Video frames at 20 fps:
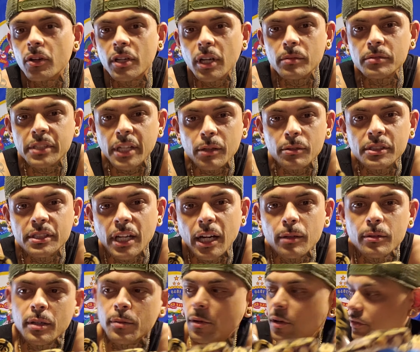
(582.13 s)
Come say what's
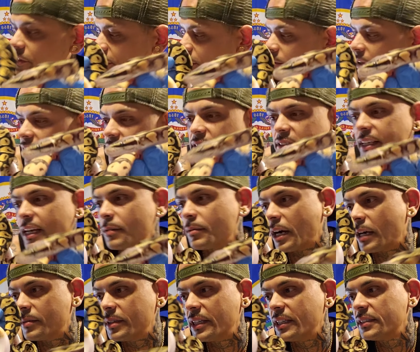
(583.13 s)
up. Come over here, man. Stand
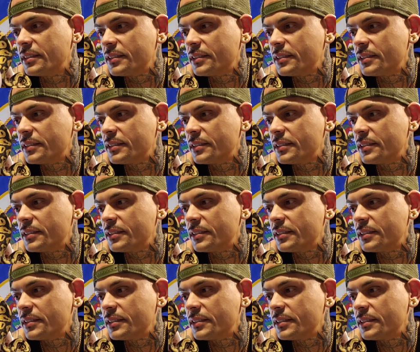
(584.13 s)
by me.